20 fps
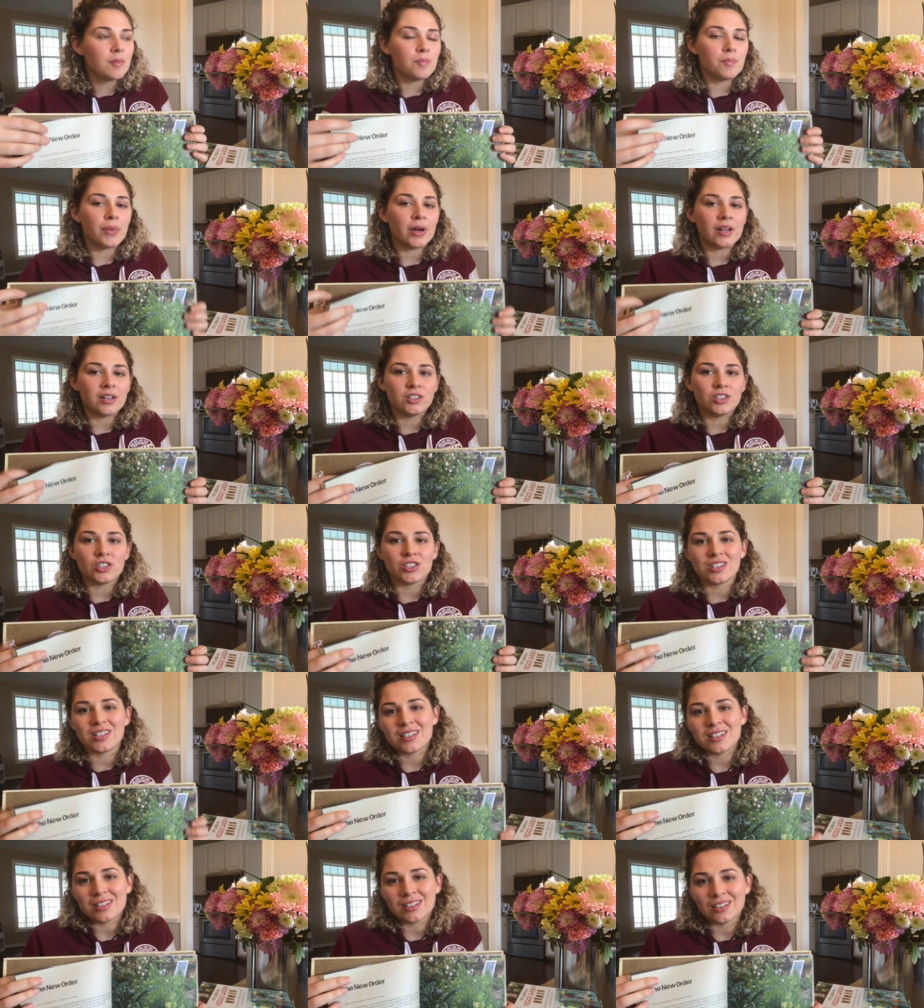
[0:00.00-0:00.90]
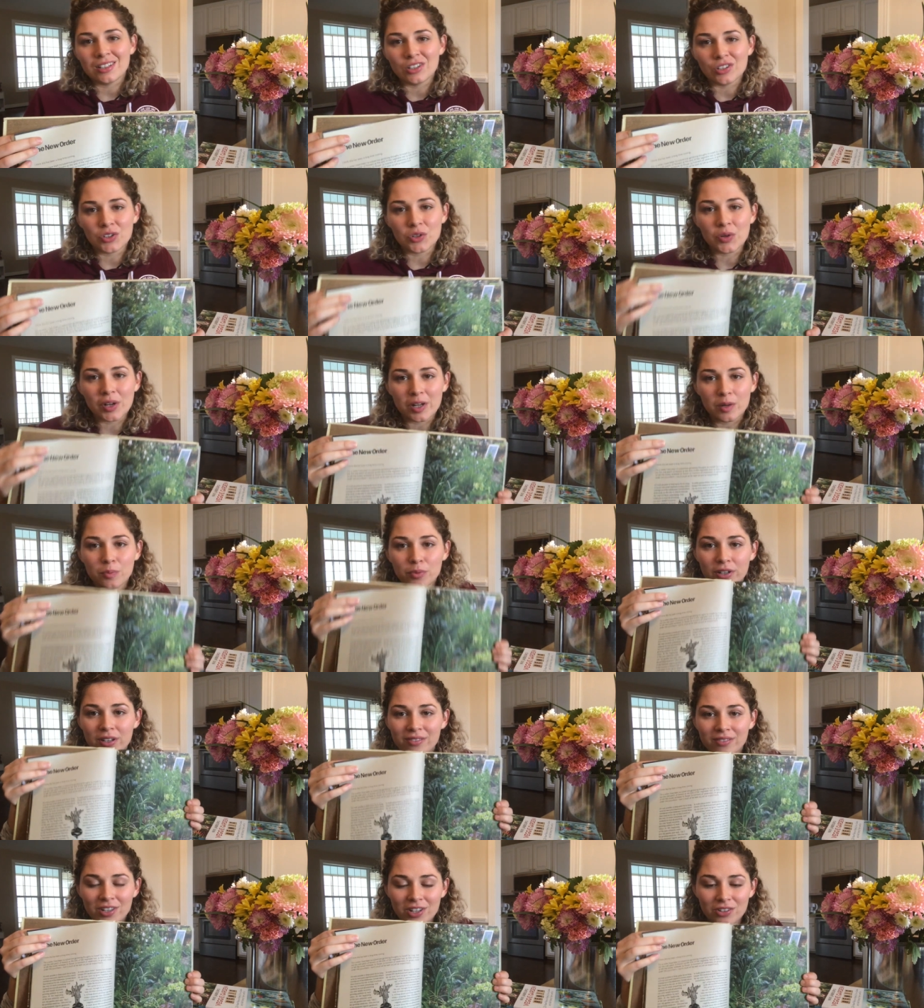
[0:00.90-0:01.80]
But just as a little quick
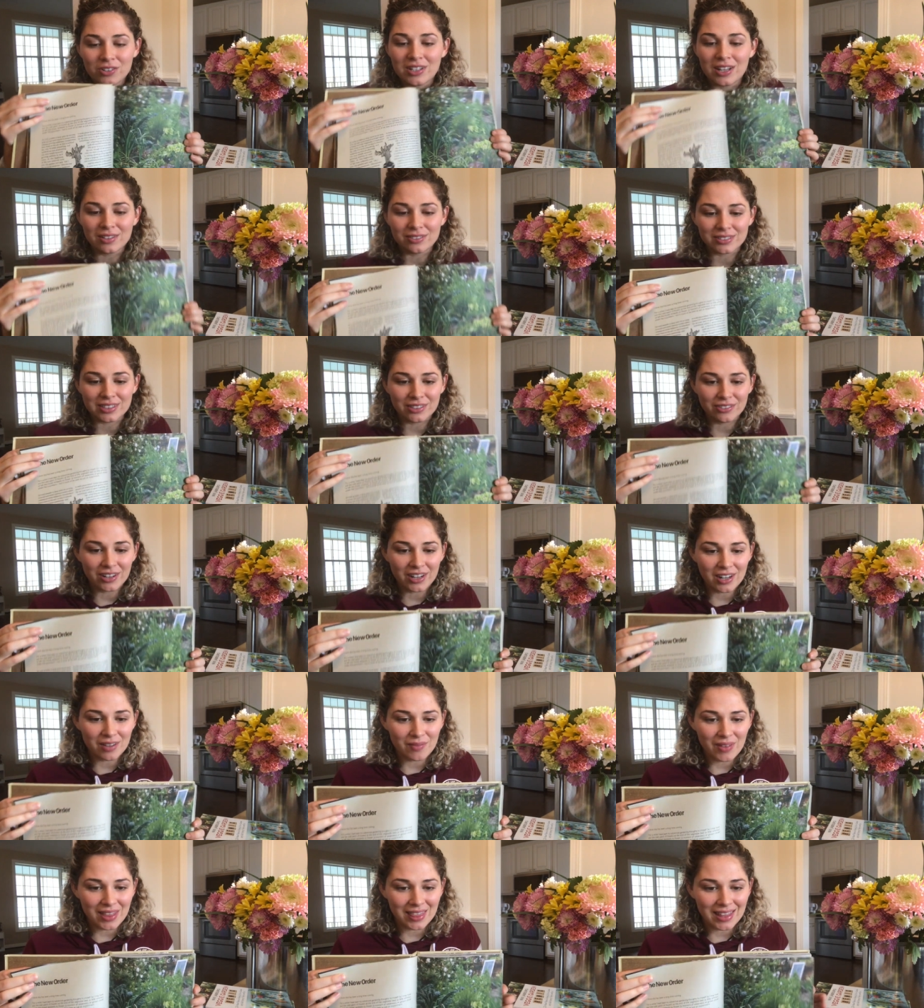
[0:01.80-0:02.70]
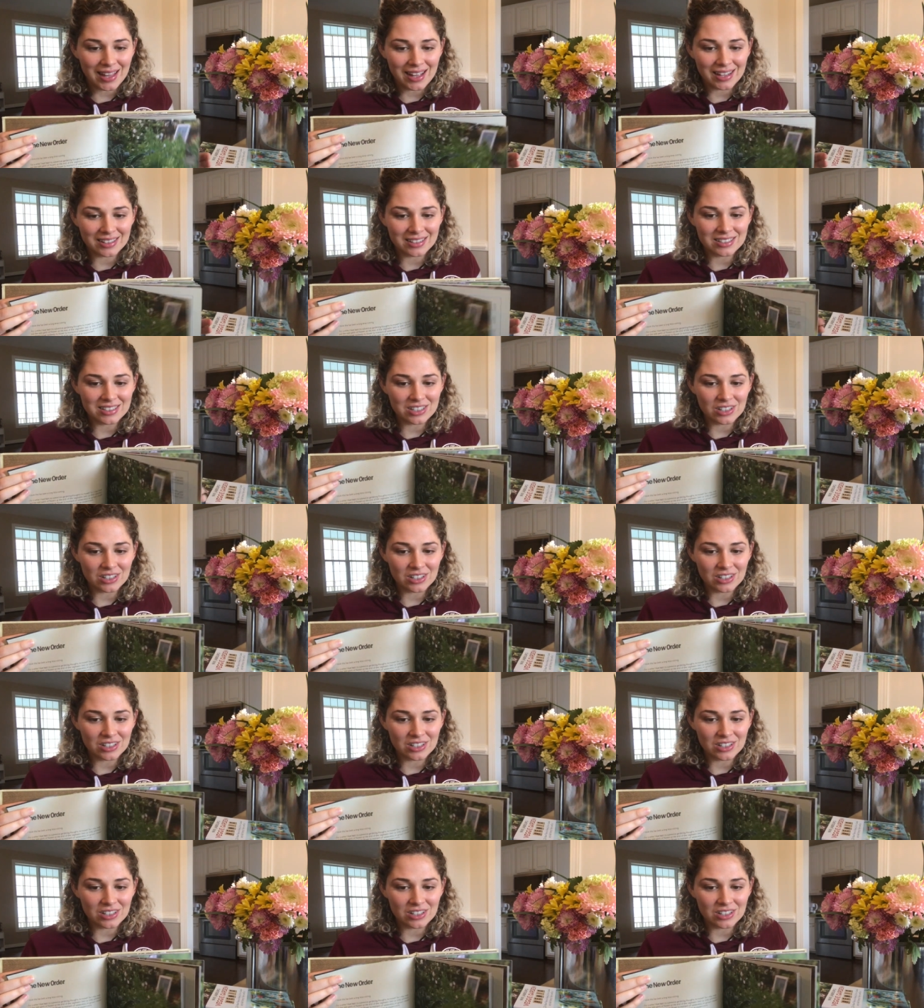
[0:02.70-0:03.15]
preview, definitely recommend that.